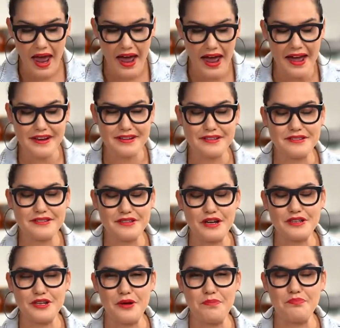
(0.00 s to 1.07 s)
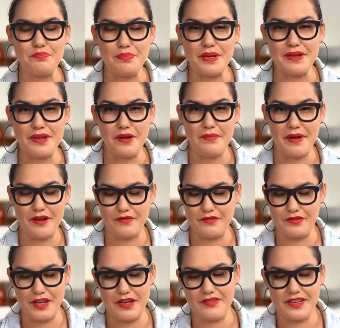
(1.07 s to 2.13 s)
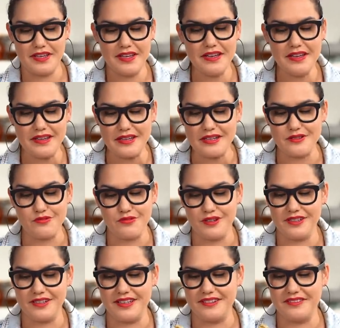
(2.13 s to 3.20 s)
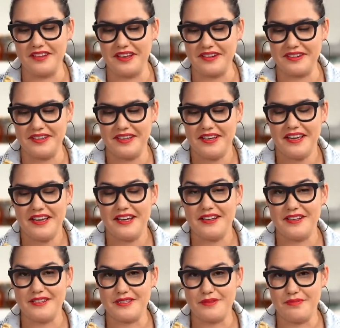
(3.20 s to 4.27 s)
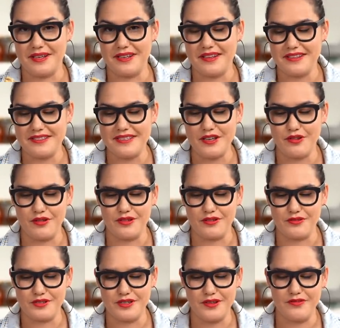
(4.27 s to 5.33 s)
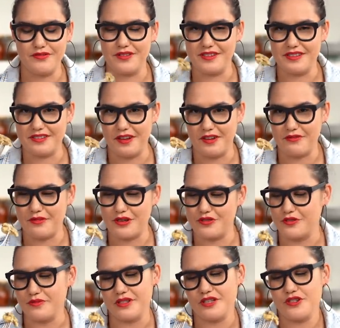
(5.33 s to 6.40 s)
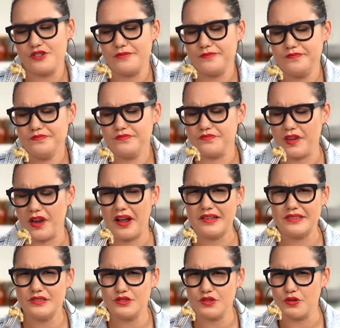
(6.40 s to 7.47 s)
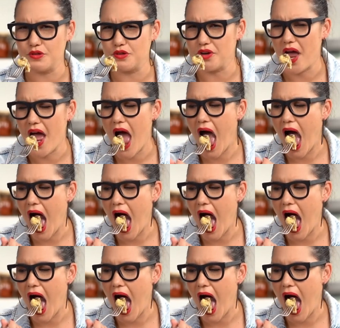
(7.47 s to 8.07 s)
add such a big amount of flavor here. It's really like, it's a big secret little tip for this kind of mushroom dish. Mm, so good.